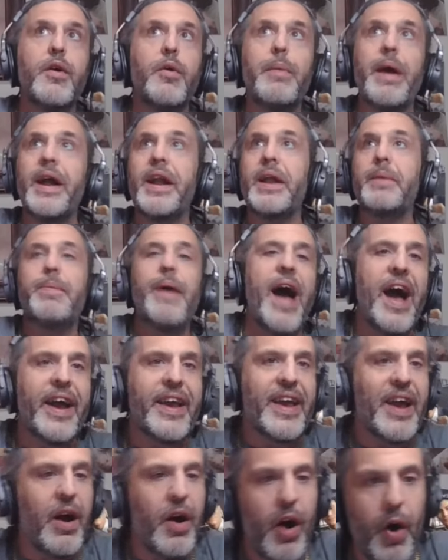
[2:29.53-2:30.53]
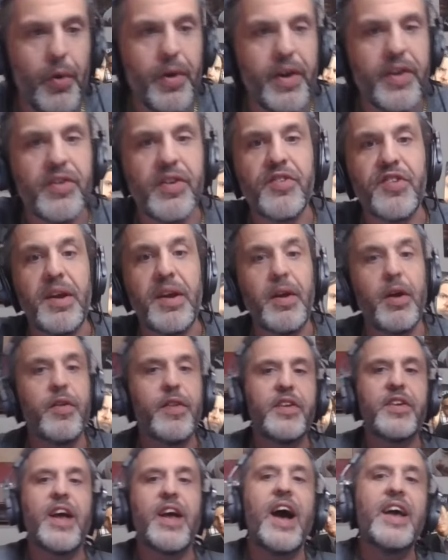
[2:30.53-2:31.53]
Manny Pacquiao always in shape. You know,
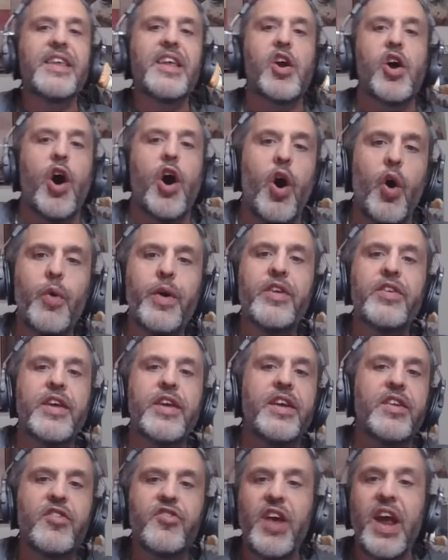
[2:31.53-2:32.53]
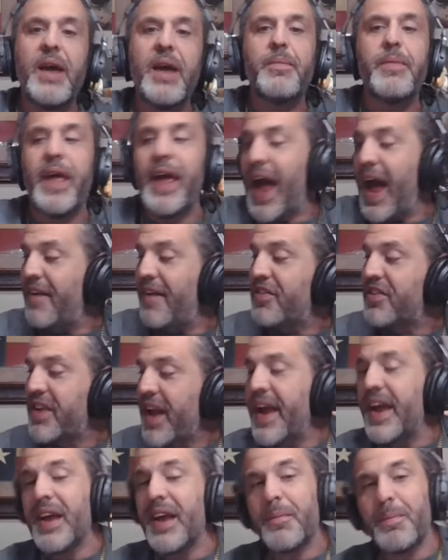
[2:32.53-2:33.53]
these guys that are always in shape, they have
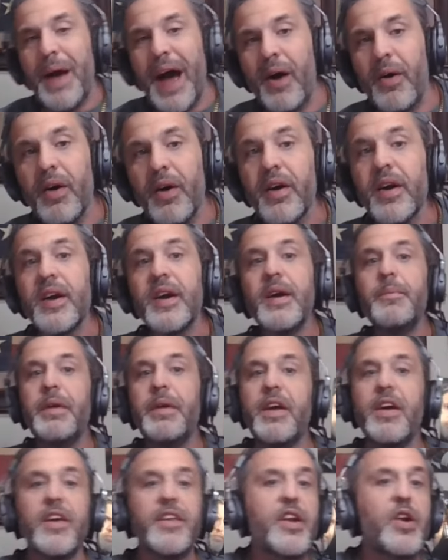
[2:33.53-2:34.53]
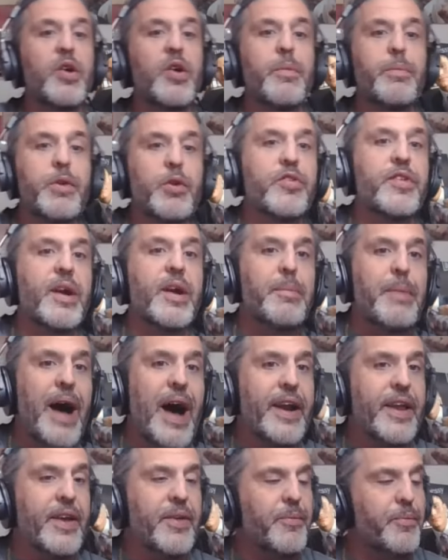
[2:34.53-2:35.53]
staying power because they don't abuse their
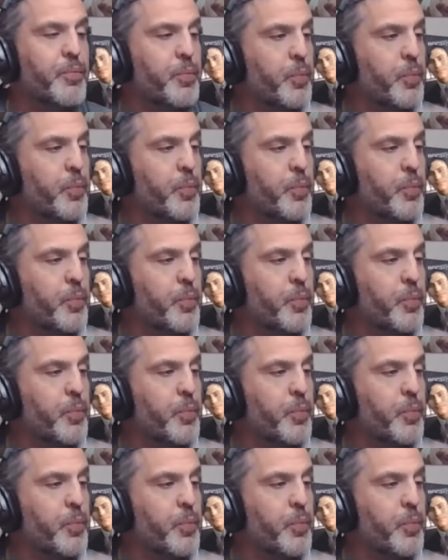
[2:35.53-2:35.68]
body.